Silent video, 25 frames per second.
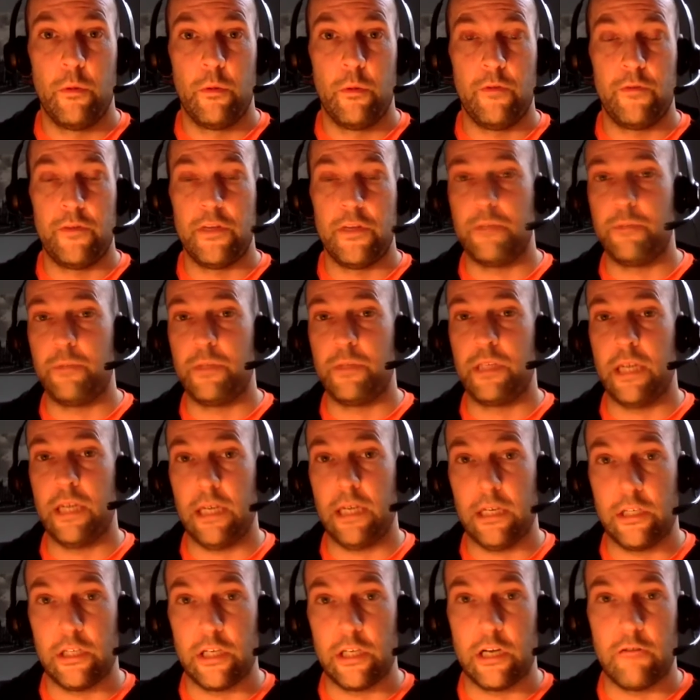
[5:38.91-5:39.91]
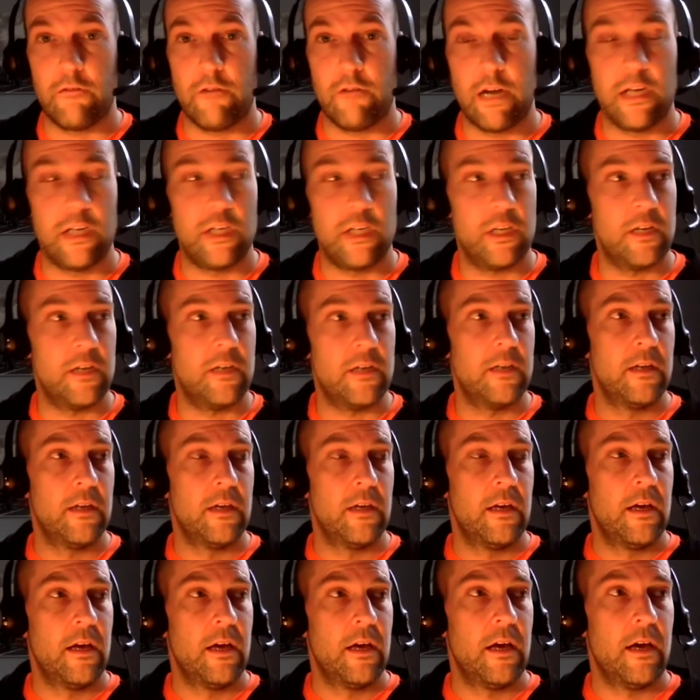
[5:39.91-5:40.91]
this particular generation.
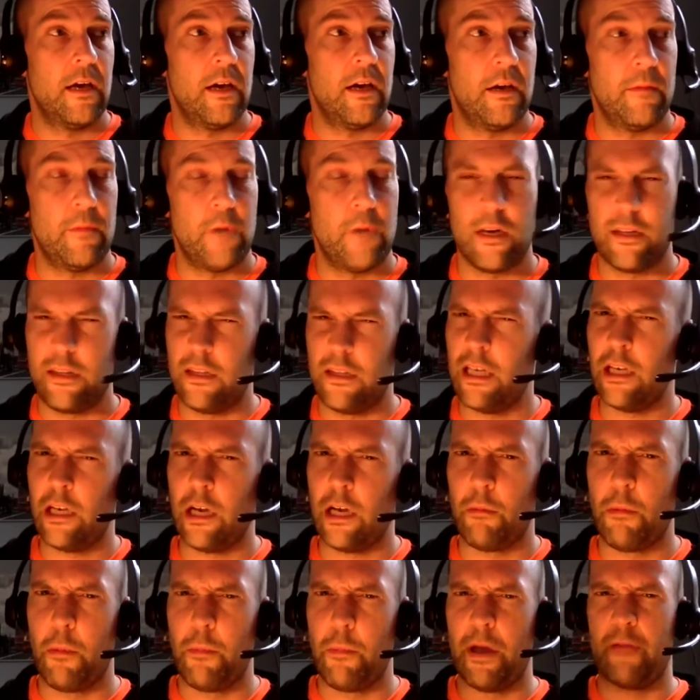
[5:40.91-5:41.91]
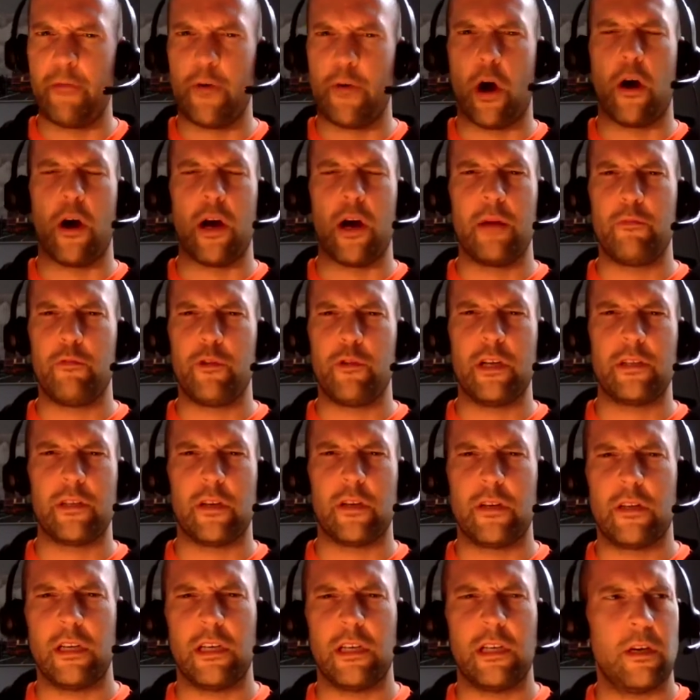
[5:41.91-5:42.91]
I think I'm a bit of a hybrid.
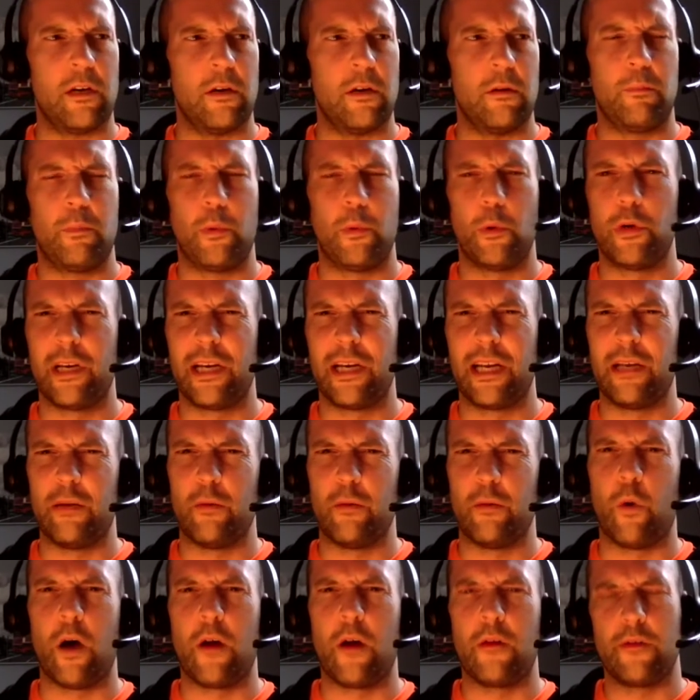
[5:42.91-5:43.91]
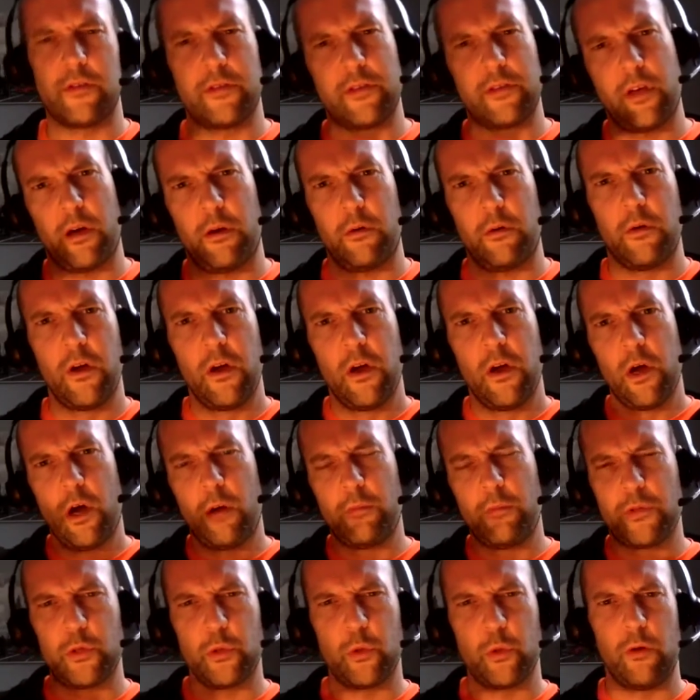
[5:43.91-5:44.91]
I think I'm born in '81, so
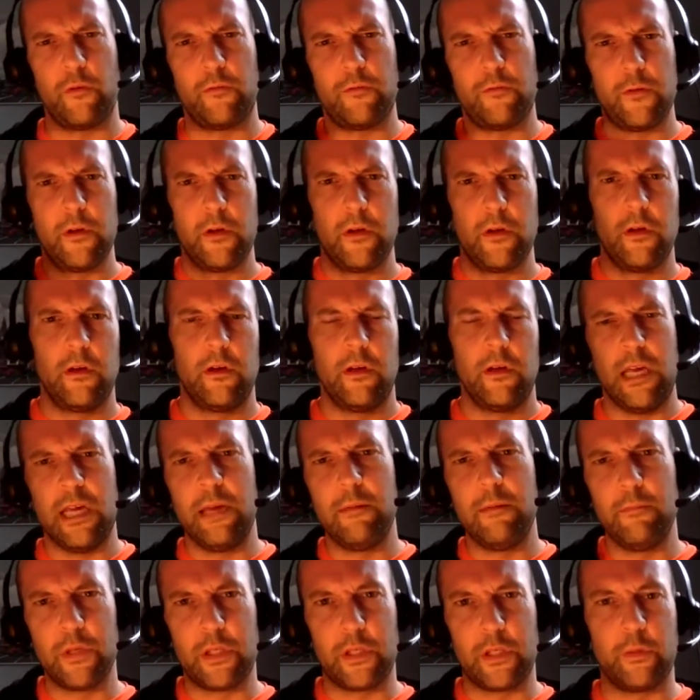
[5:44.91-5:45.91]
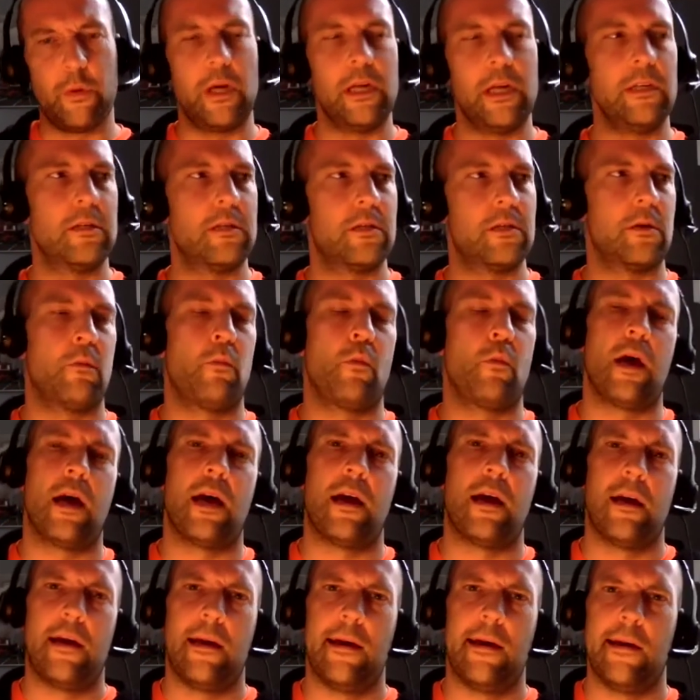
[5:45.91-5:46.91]
I'm sort of in between
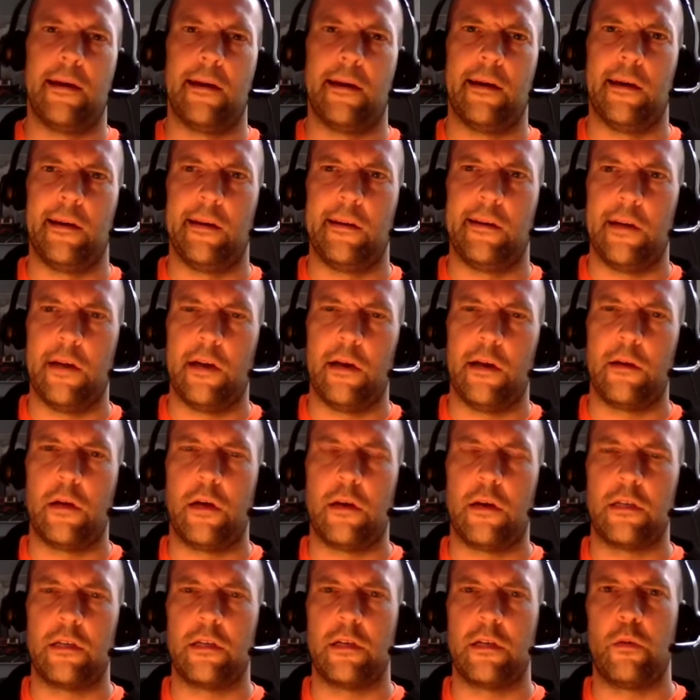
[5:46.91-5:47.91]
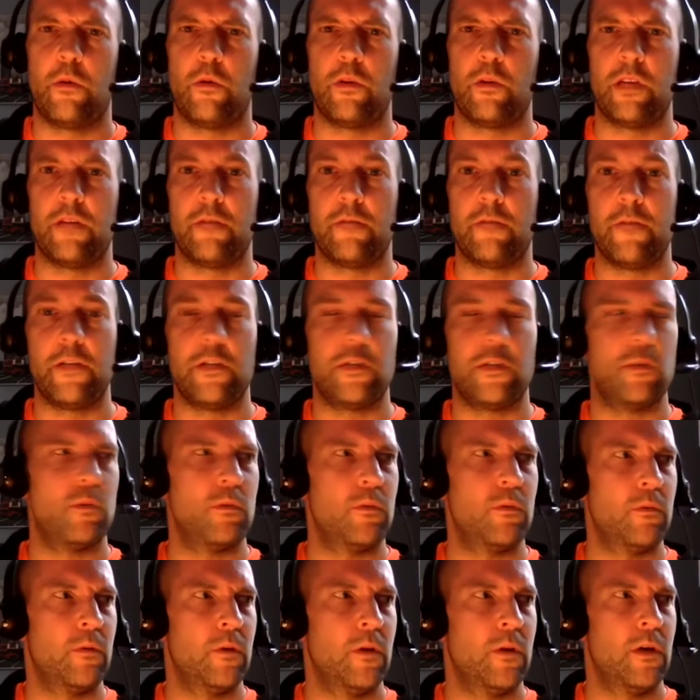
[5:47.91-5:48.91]
somewhere. I don't know what the
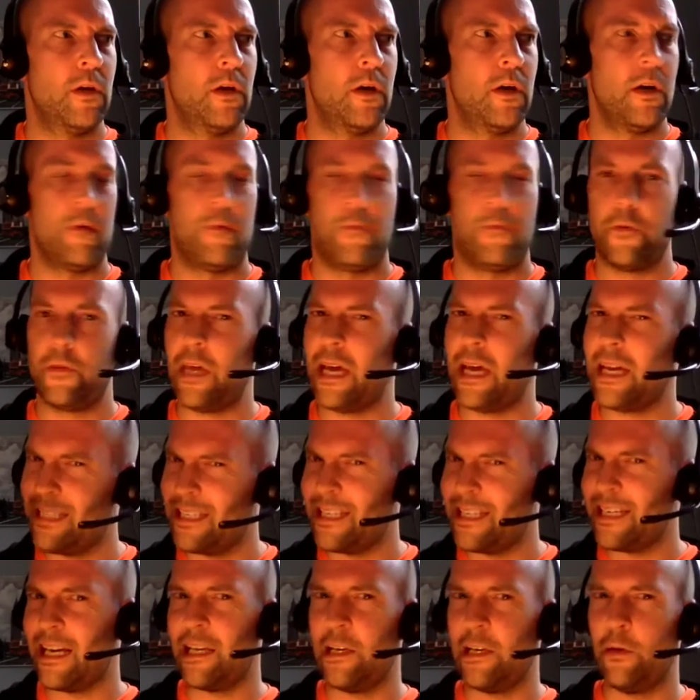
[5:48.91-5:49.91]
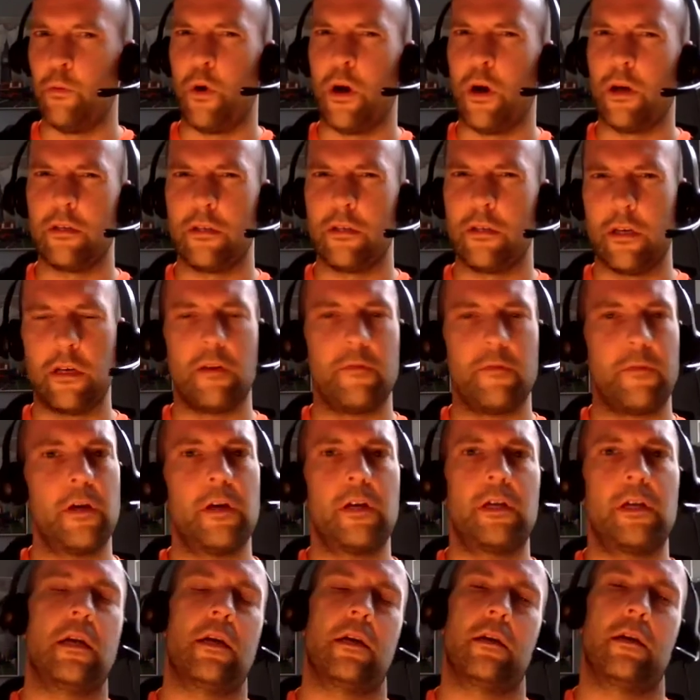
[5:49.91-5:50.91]
official. They said '81, and I've
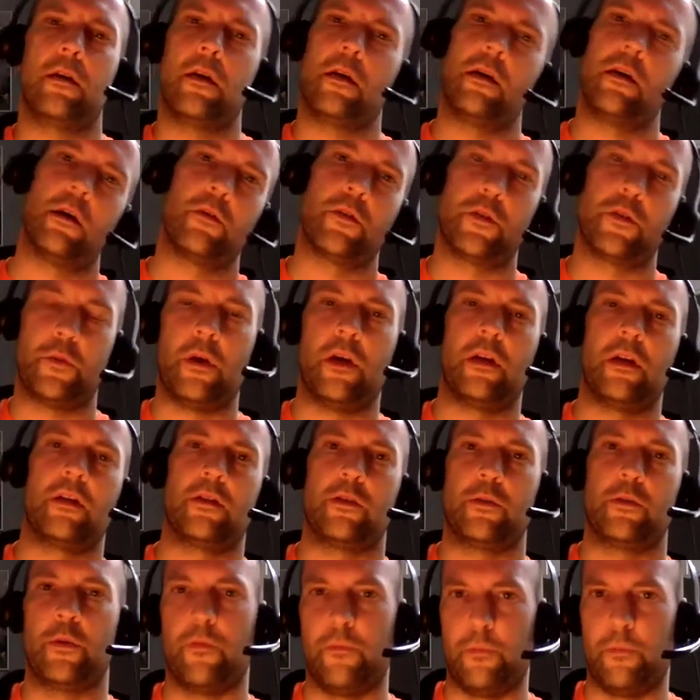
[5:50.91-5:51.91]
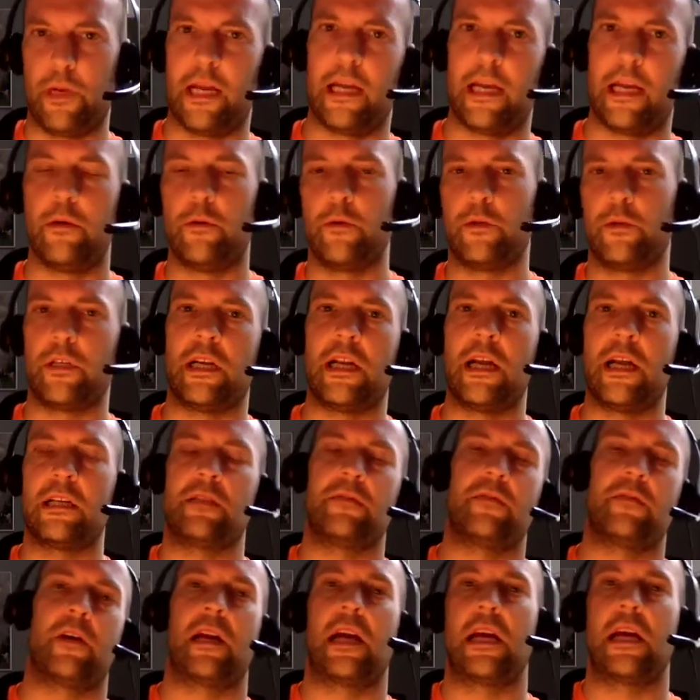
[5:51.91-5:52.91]
heard it elsewhere that sort of millennials are
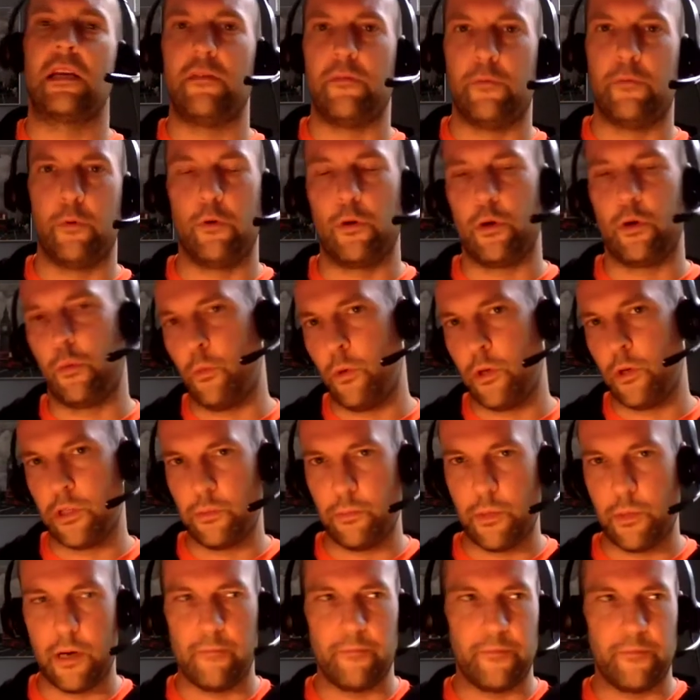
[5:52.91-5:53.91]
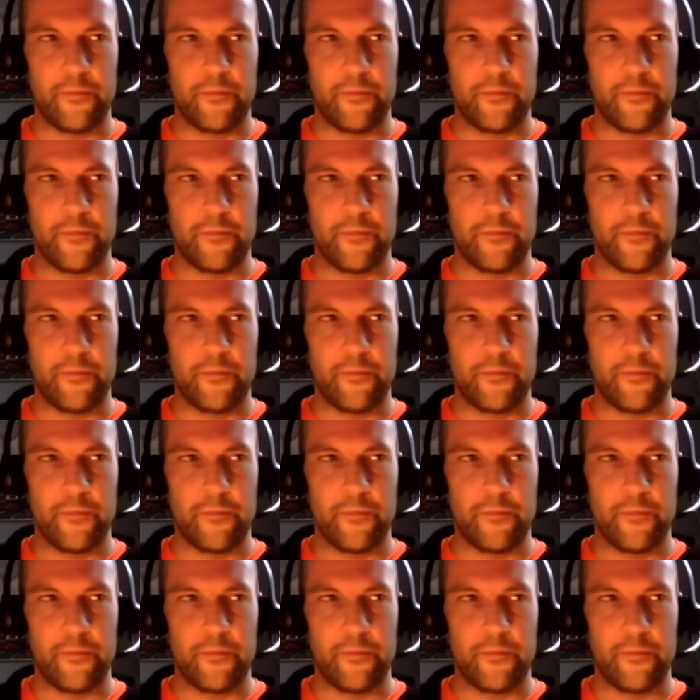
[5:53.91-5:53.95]
classified '84 and onwards. But